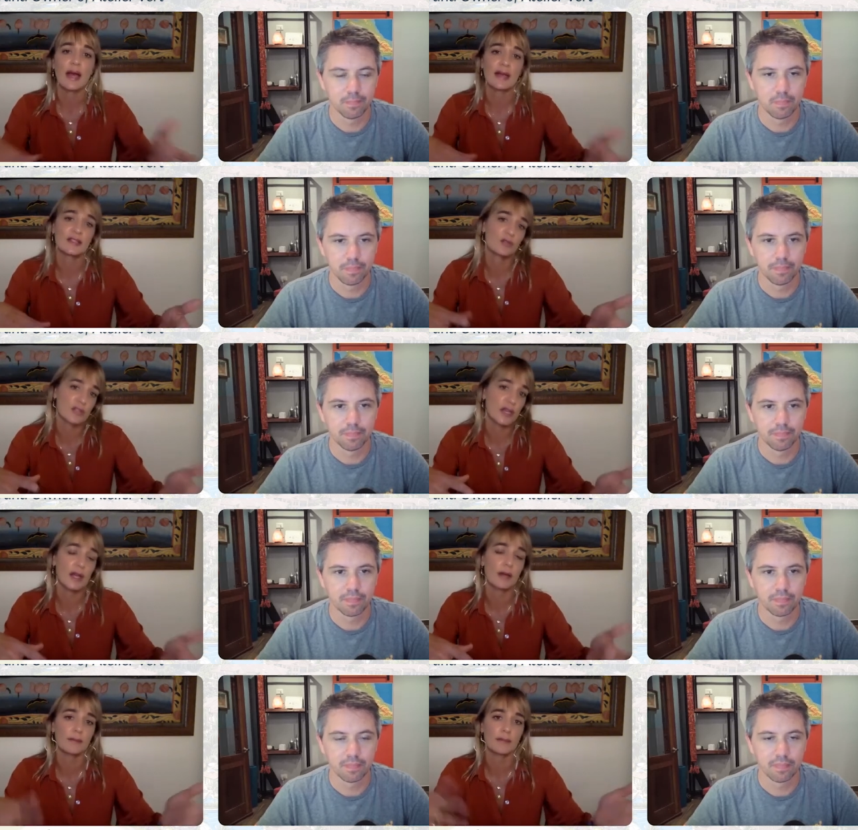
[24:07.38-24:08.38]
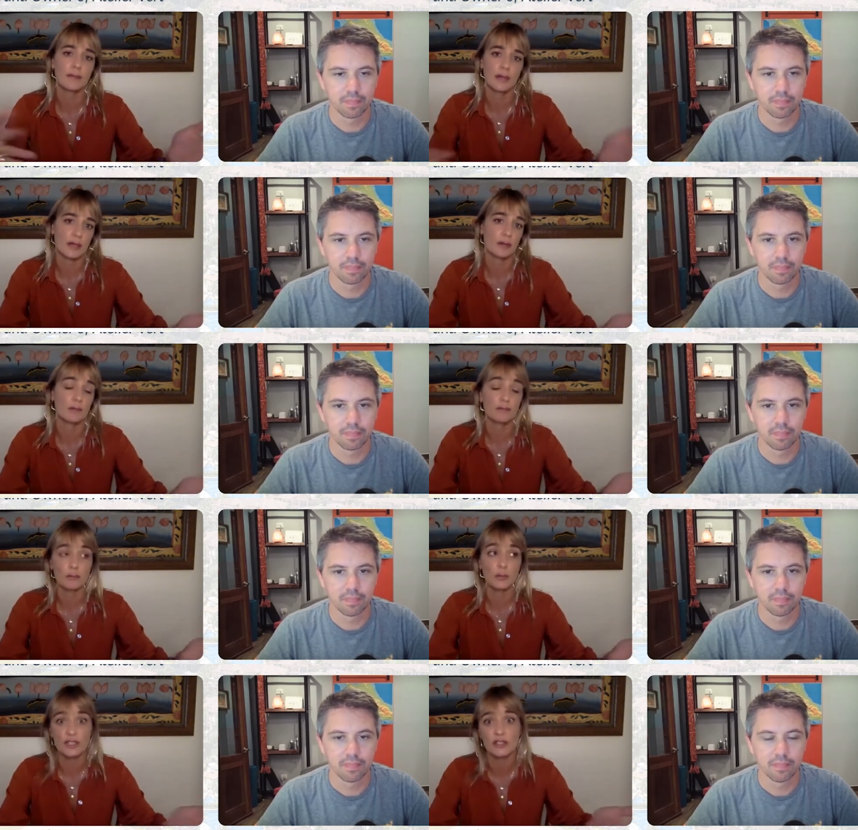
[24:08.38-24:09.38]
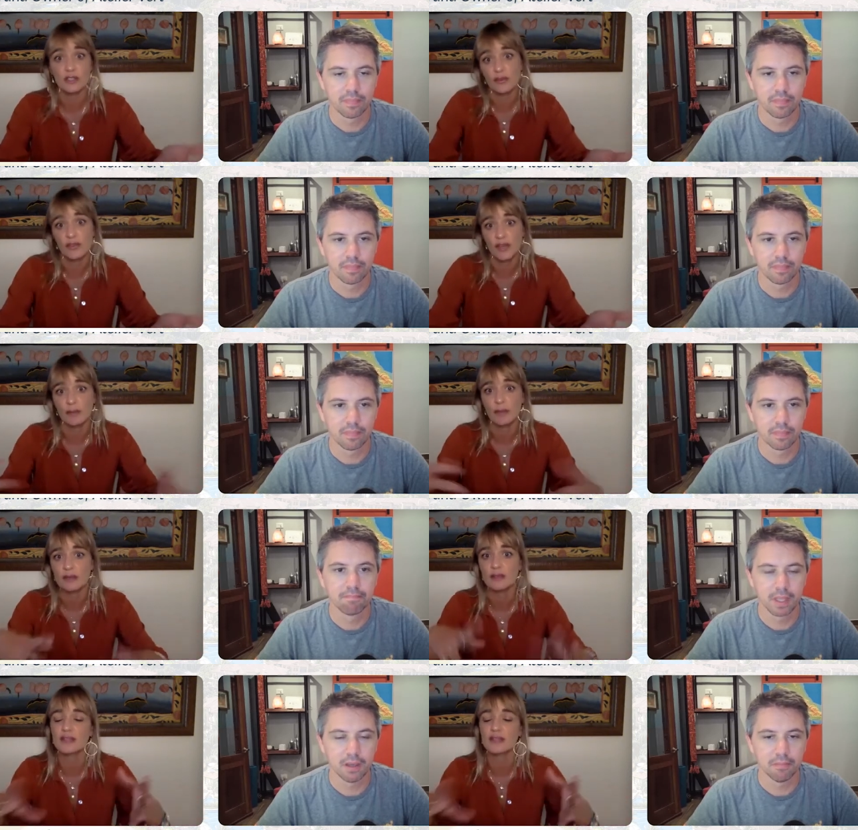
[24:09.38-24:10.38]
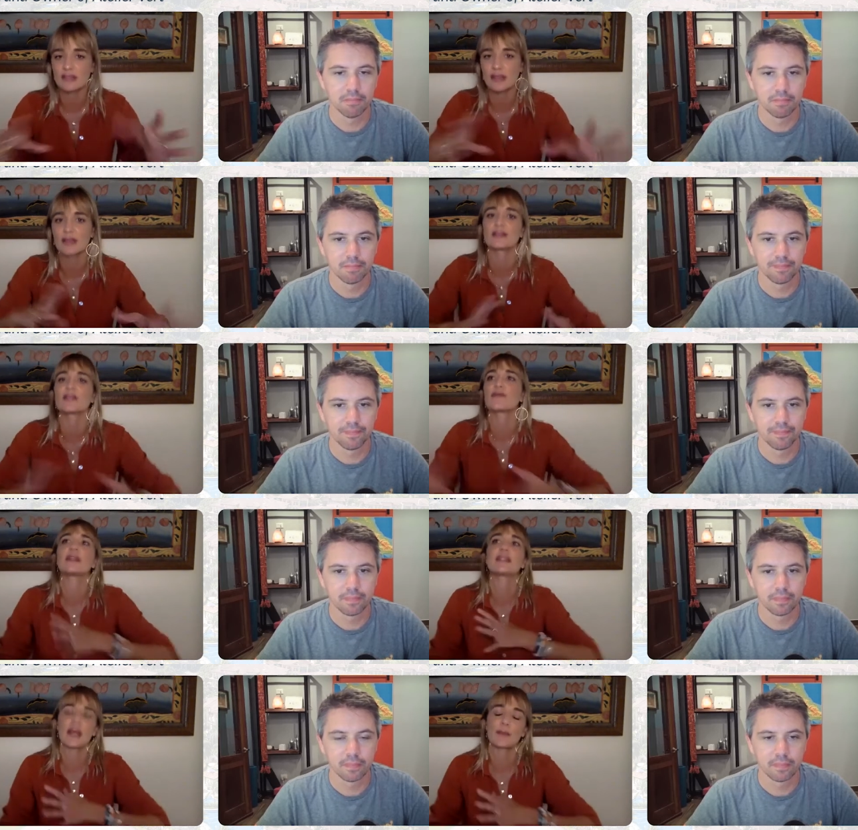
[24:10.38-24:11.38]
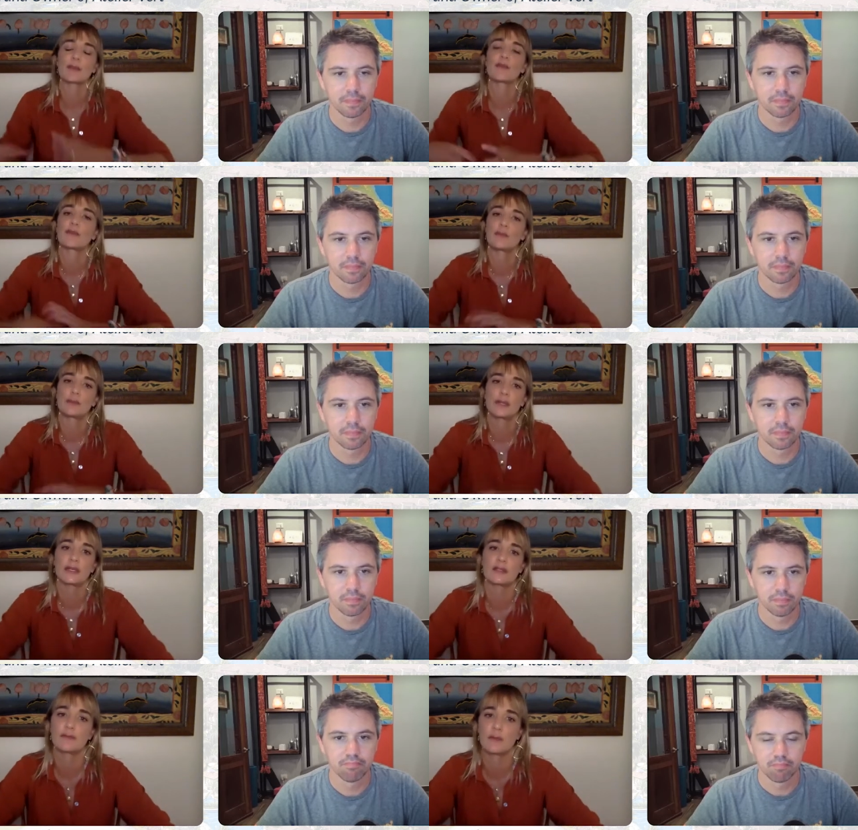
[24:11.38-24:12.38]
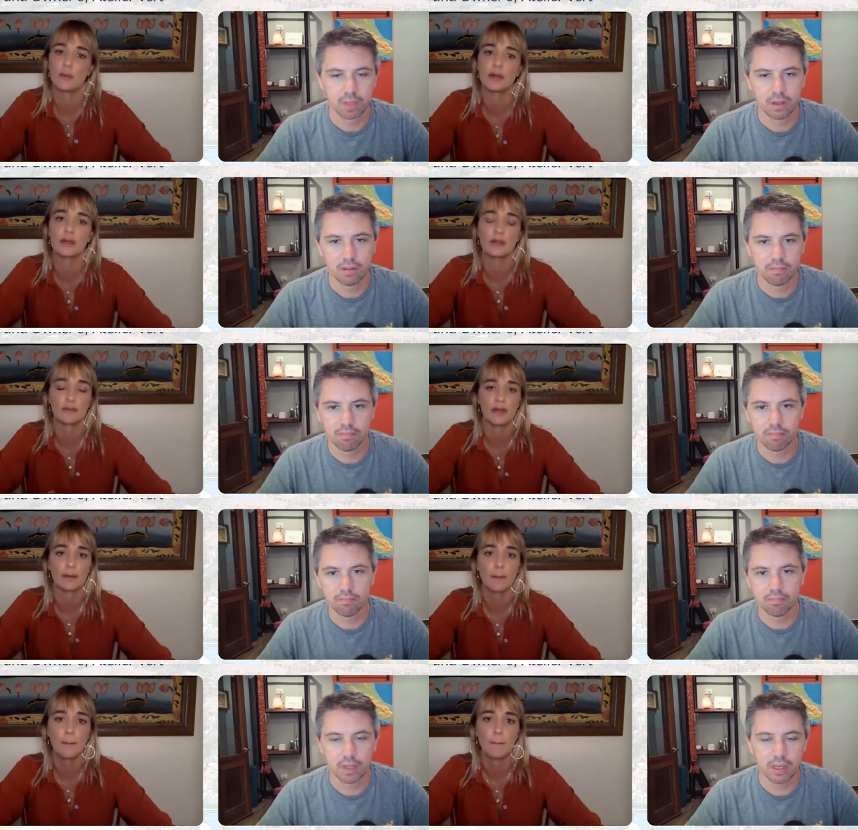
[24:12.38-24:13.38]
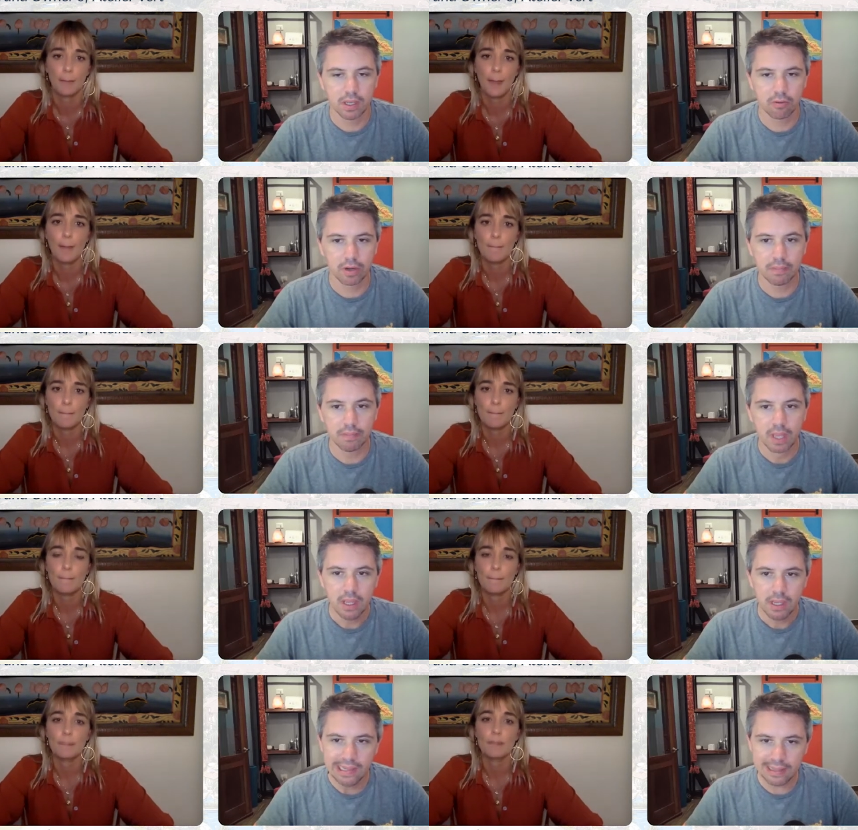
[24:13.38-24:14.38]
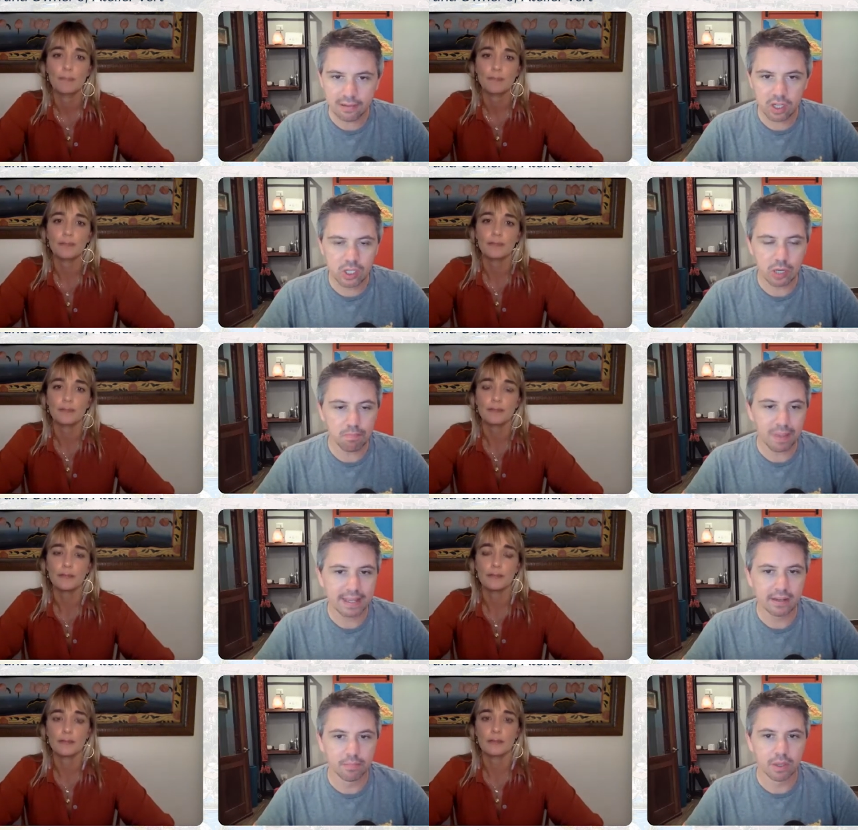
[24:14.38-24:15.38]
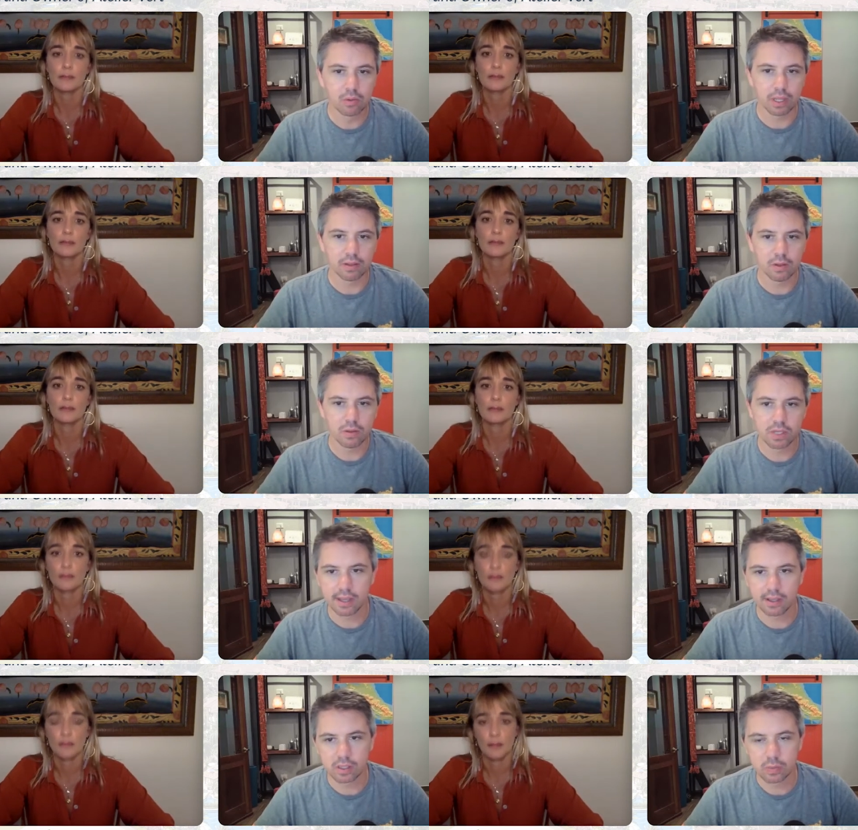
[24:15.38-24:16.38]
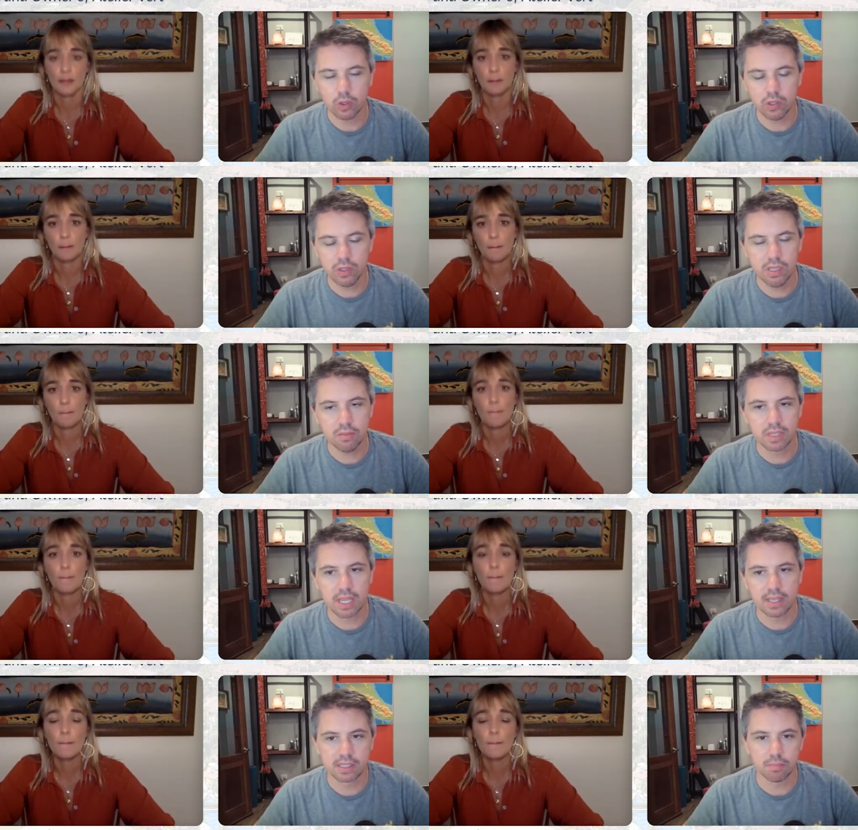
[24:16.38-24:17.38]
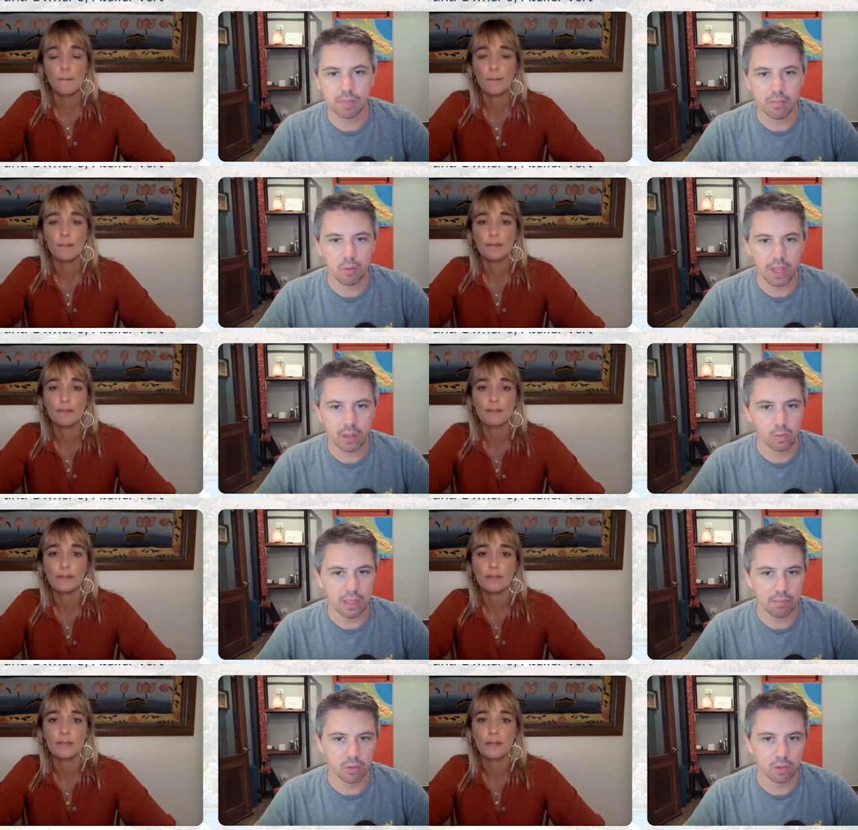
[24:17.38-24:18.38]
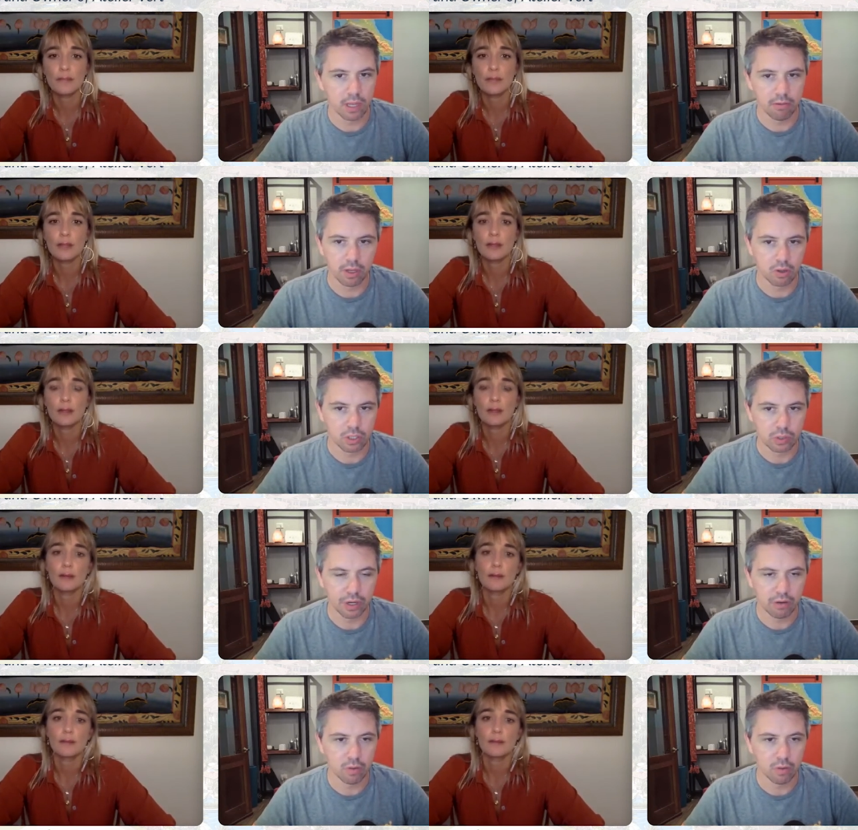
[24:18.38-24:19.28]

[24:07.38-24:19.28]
Speaker 1: as Nosara, uh, which is a good thing because then it's yeah. like a different type of place if you want to live there.
Speaker 2: I agree. Let's just jump back into building two seconds. What do you think are the mistakes that people make when they build here in Costa Rica,